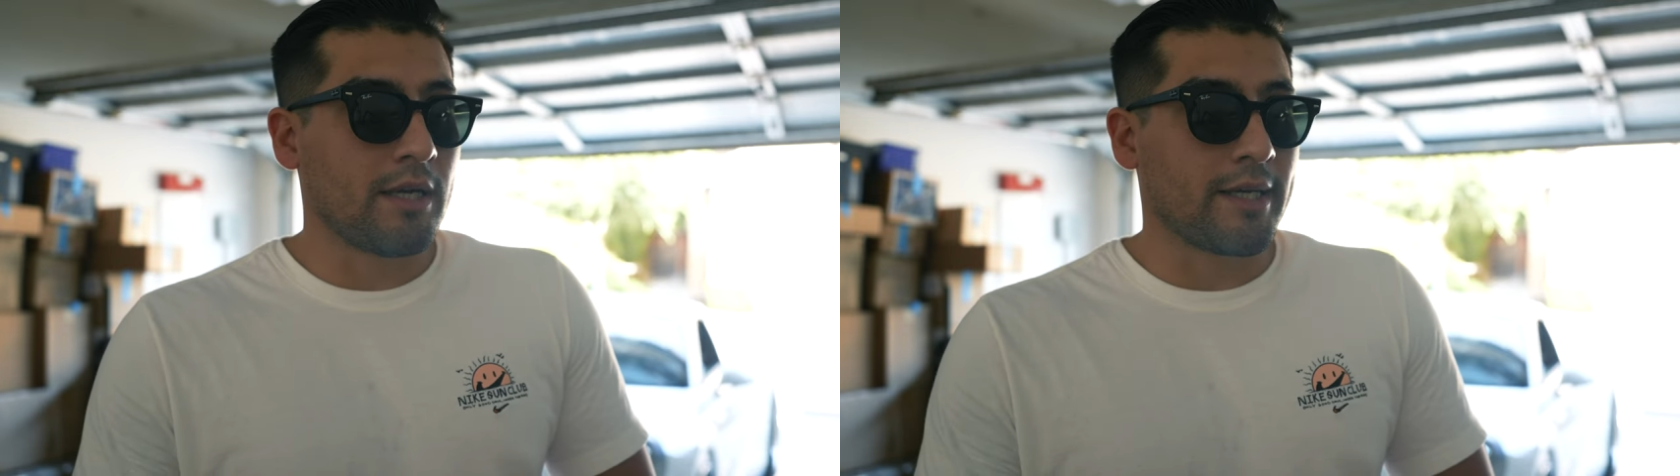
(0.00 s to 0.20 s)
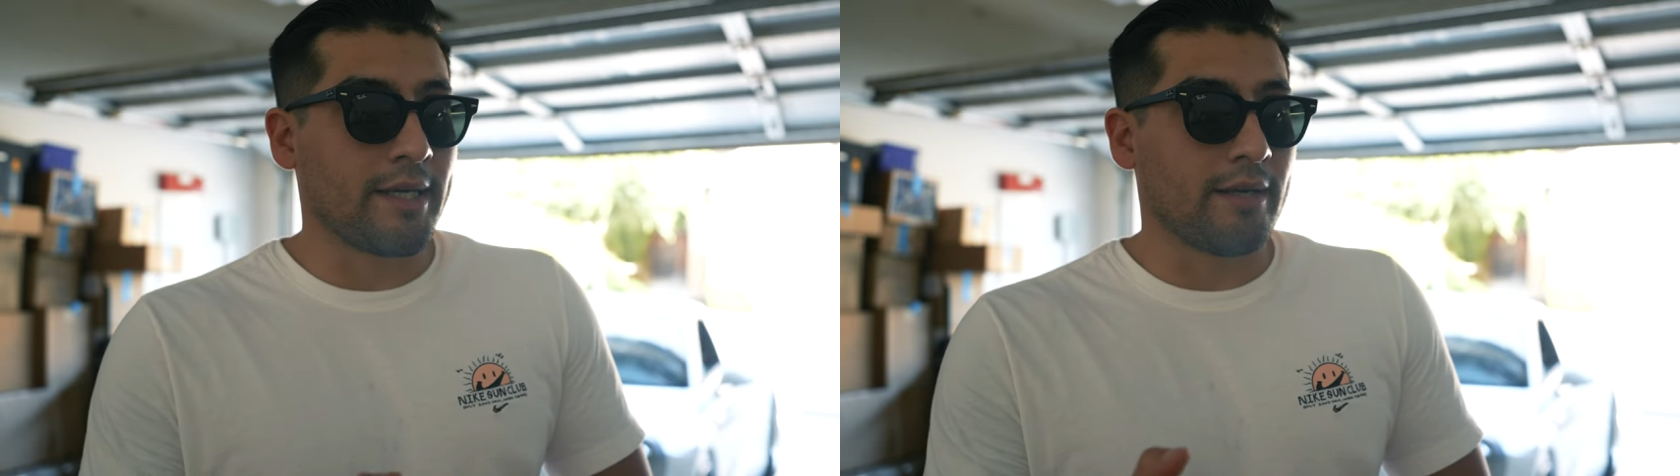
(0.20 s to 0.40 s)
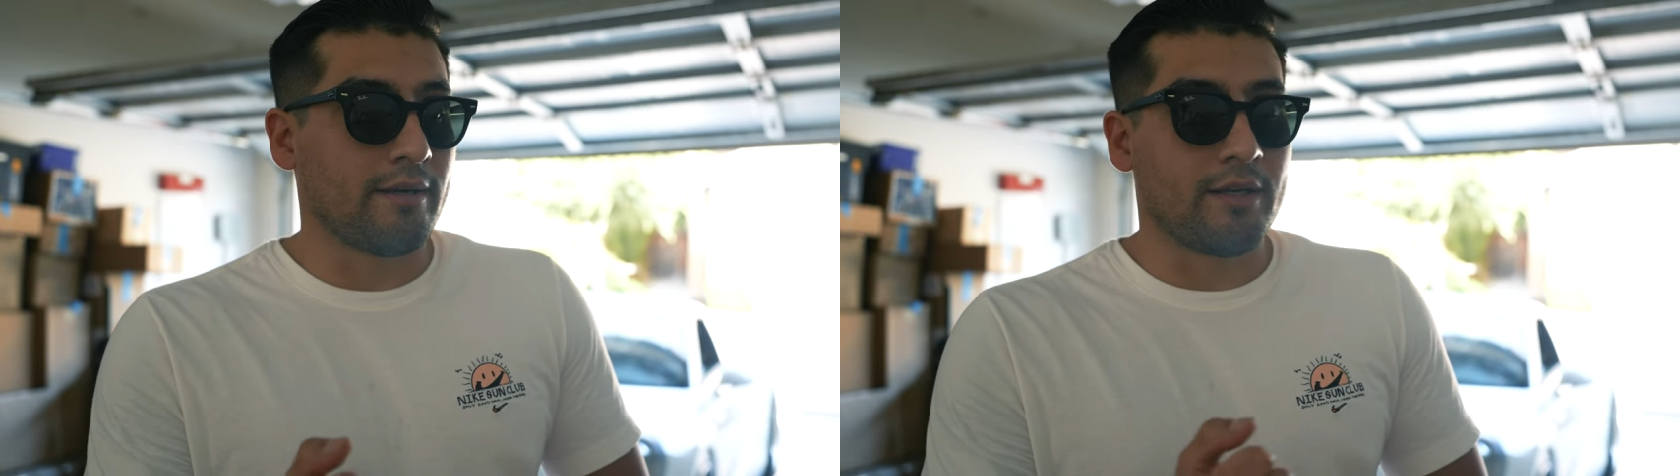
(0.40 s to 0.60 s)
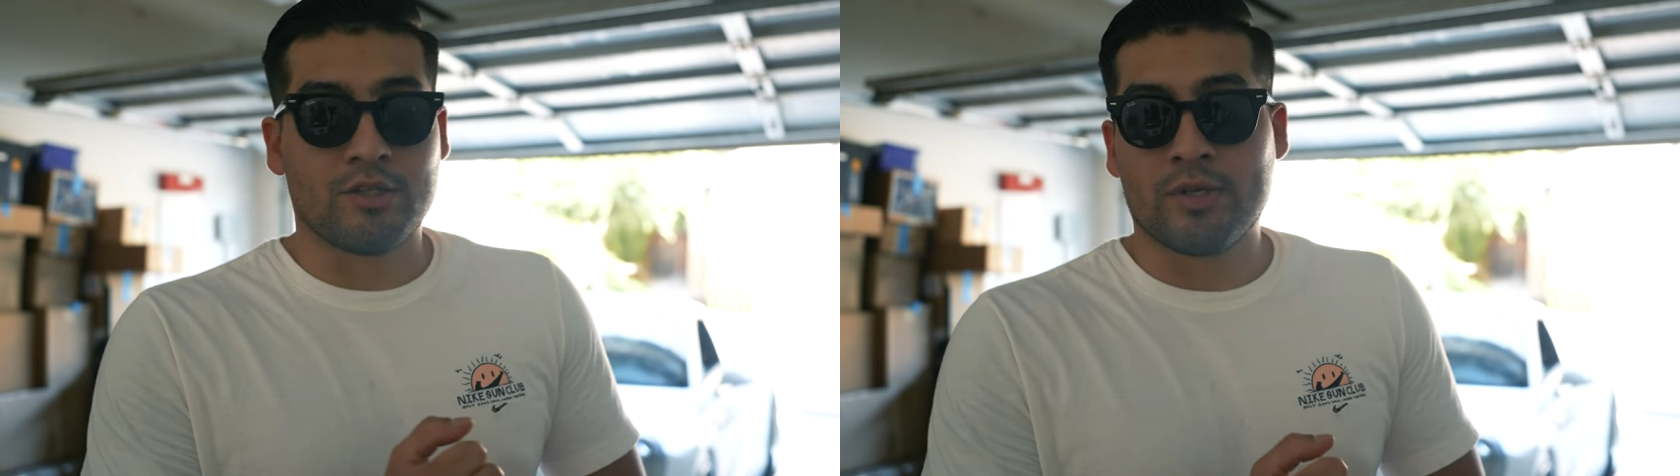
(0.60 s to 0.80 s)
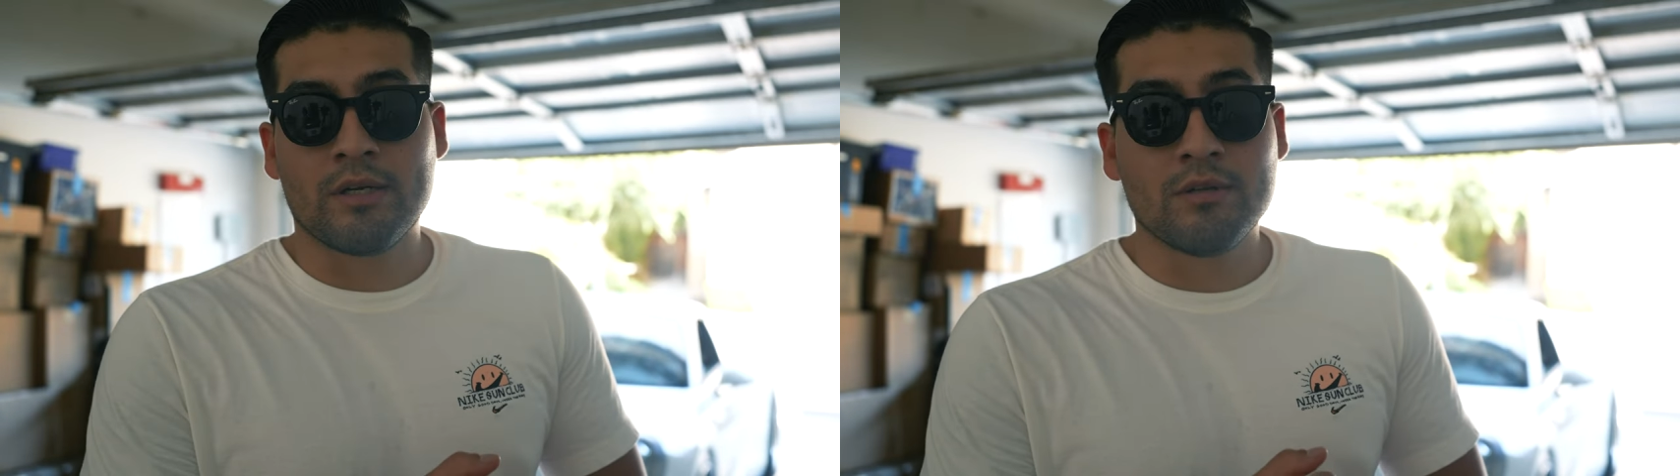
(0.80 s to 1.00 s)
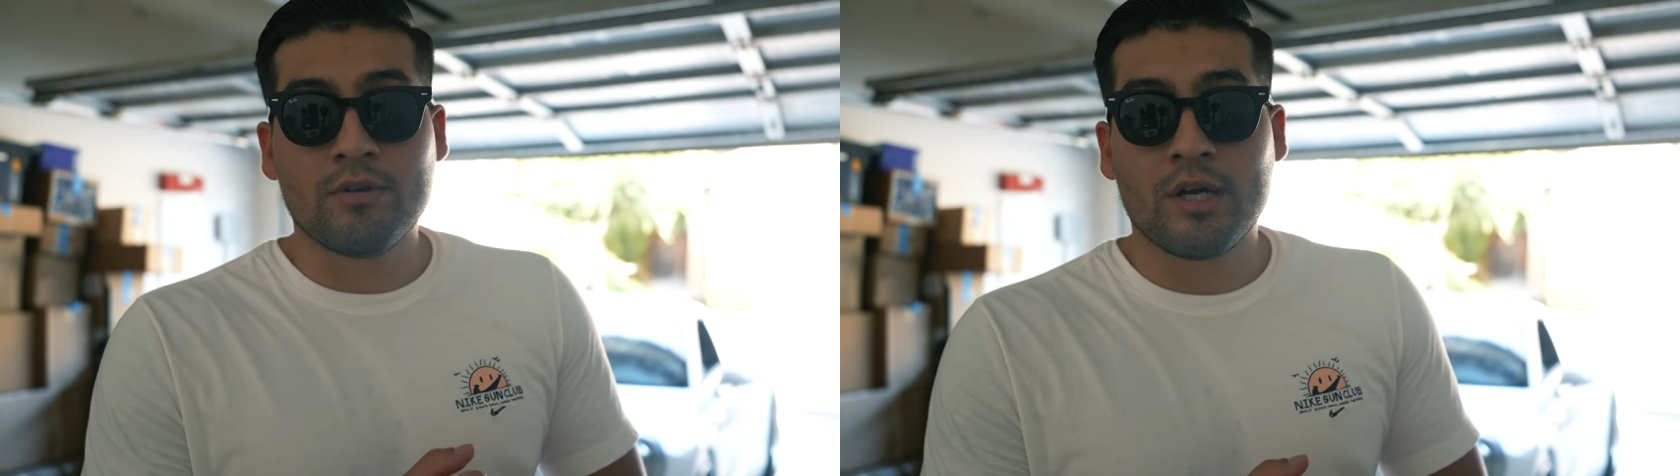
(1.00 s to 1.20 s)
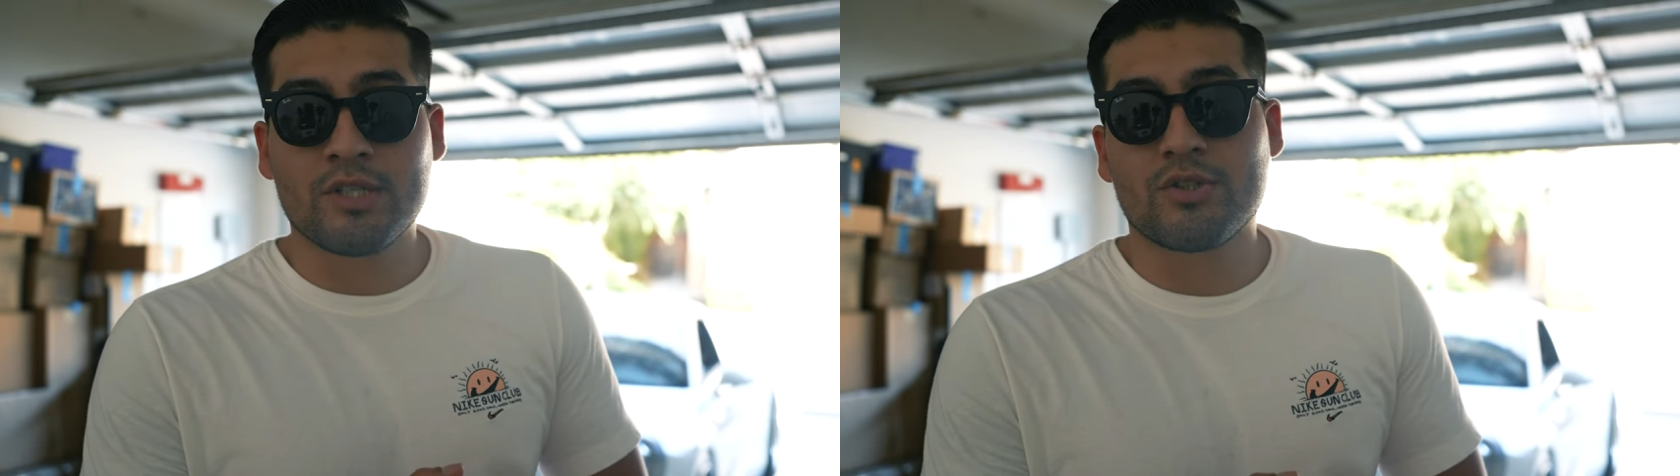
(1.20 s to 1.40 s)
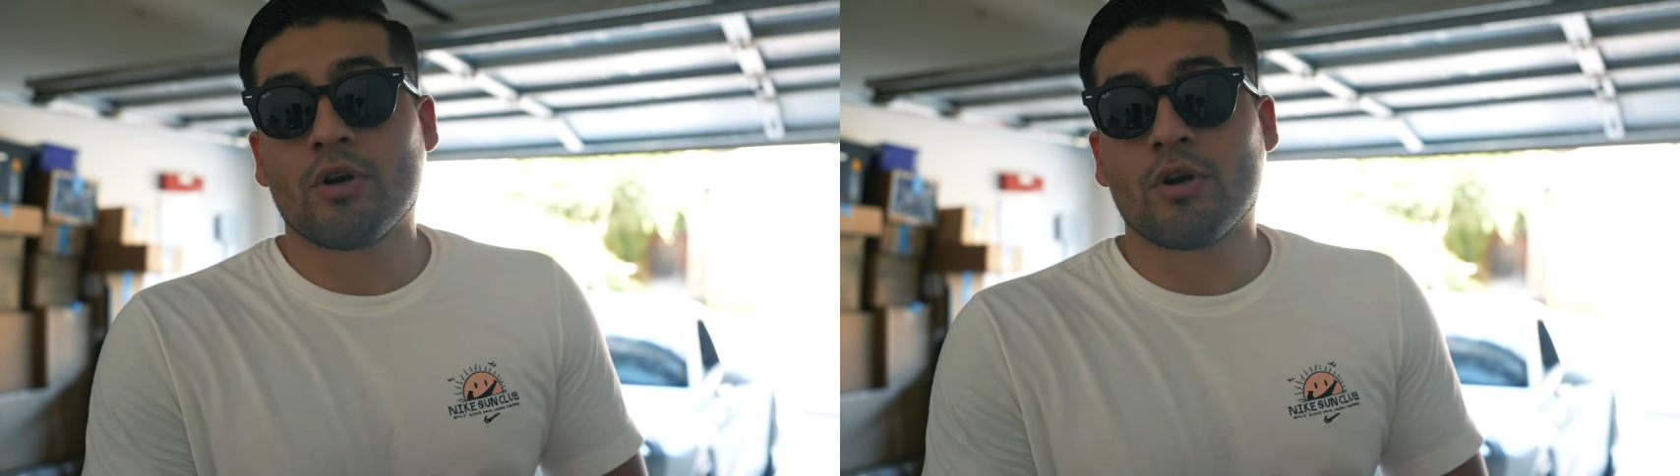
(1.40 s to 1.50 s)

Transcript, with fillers: I get adrenaline rush,